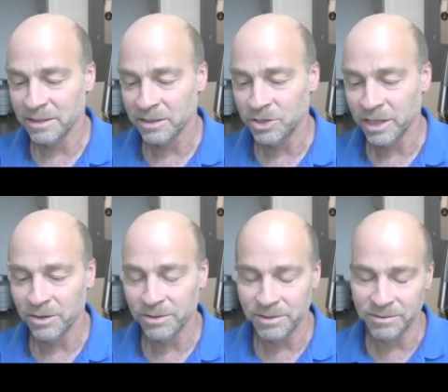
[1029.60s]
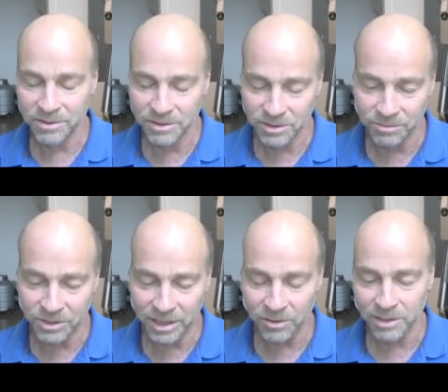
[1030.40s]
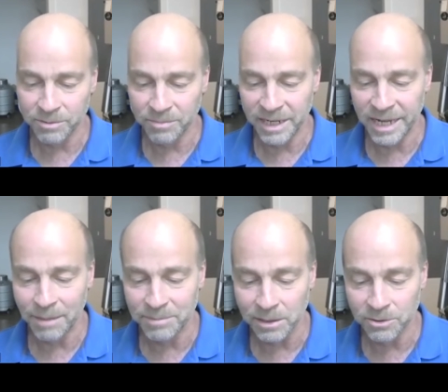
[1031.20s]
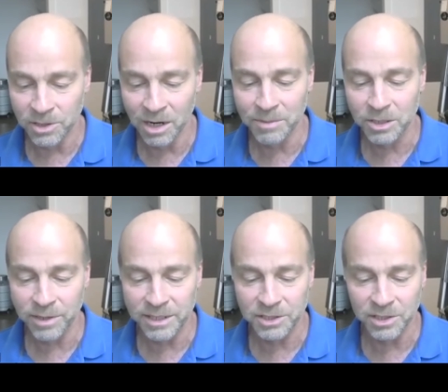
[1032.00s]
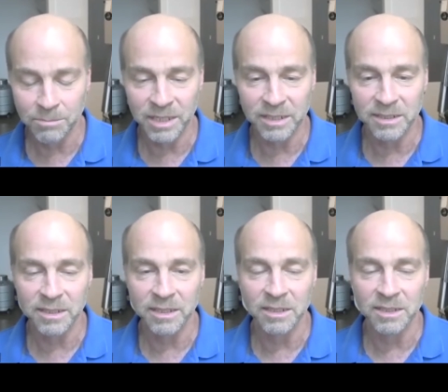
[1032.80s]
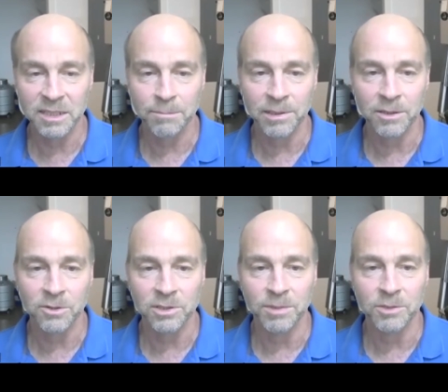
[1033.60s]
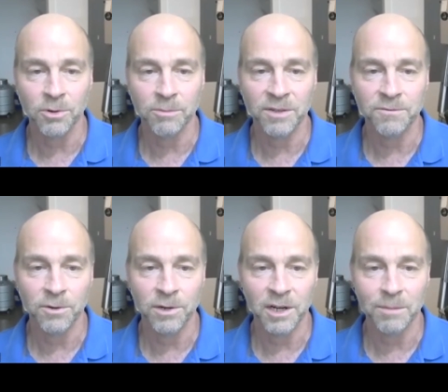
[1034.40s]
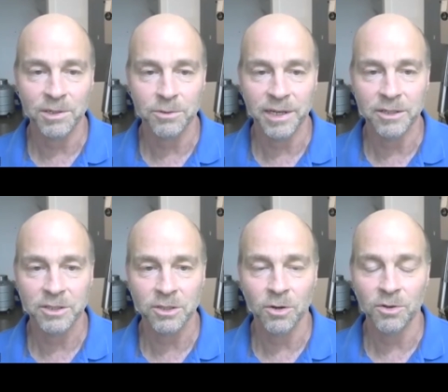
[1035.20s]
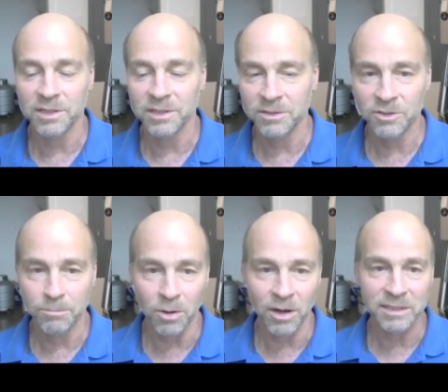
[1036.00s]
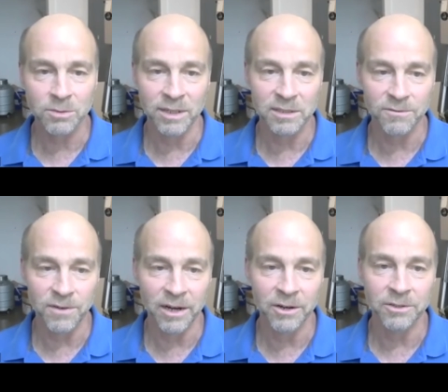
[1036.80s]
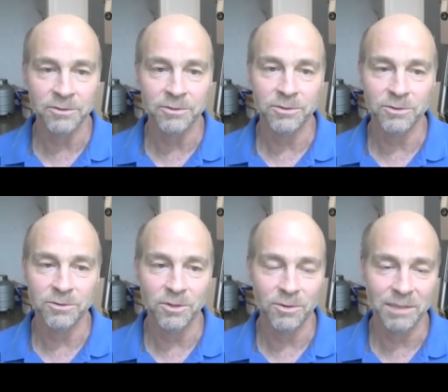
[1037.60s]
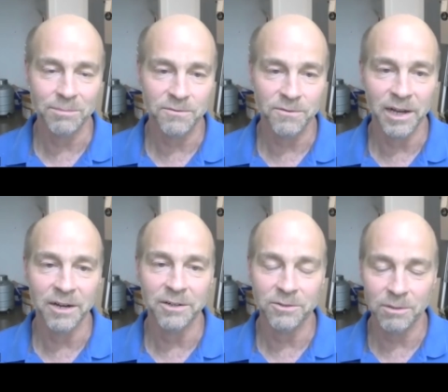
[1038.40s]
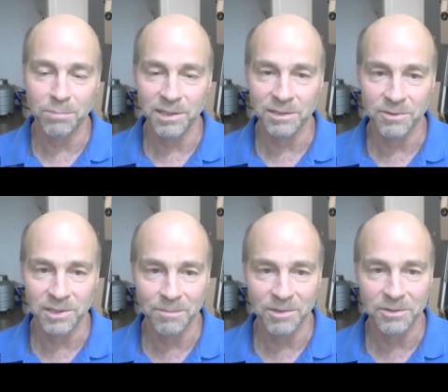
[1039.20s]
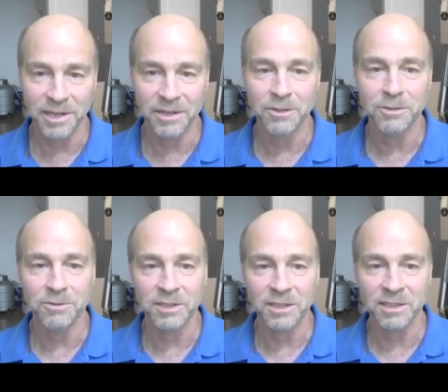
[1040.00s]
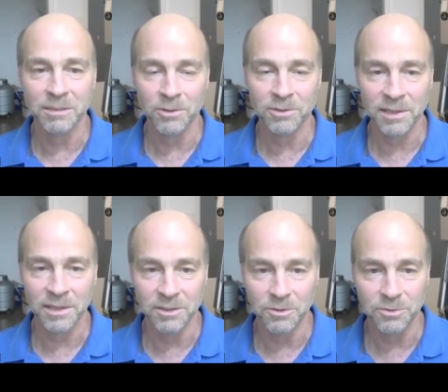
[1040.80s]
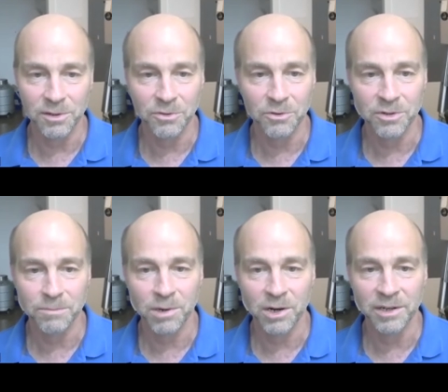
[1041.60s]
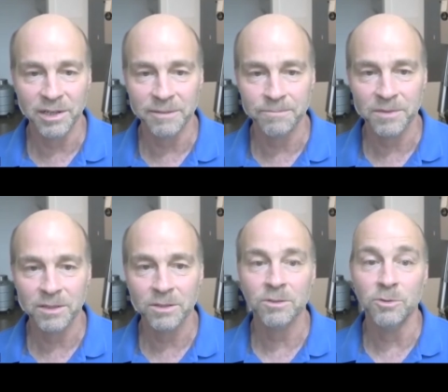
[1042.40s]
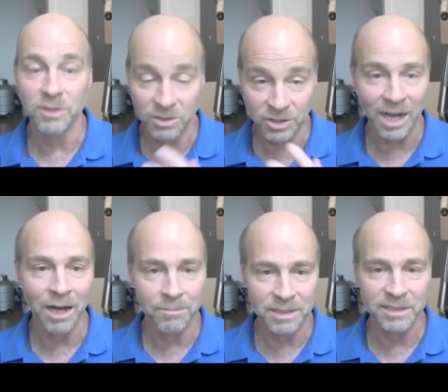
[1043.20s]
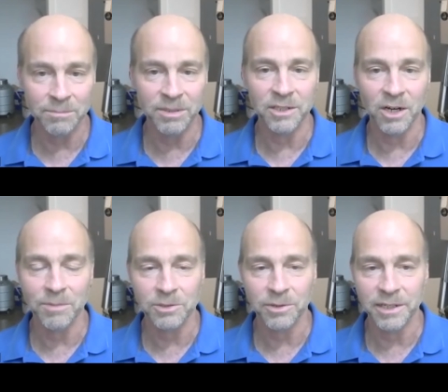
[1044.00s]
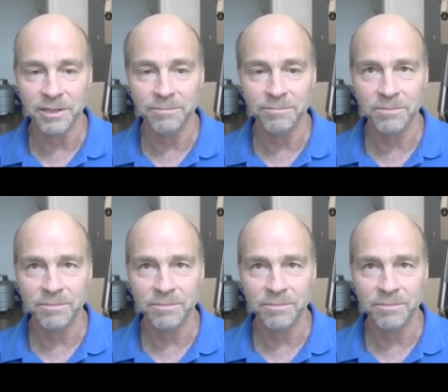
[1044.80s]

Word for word: gener- generally would mean absolute. Arbitration means that the discipline goes before, before an arbitrator. So the, your boss wants to fire you. You don't want to be fired. You appeal to an arbitrator who's a supposedly neutral third party mm whose job is to be an arbitrator.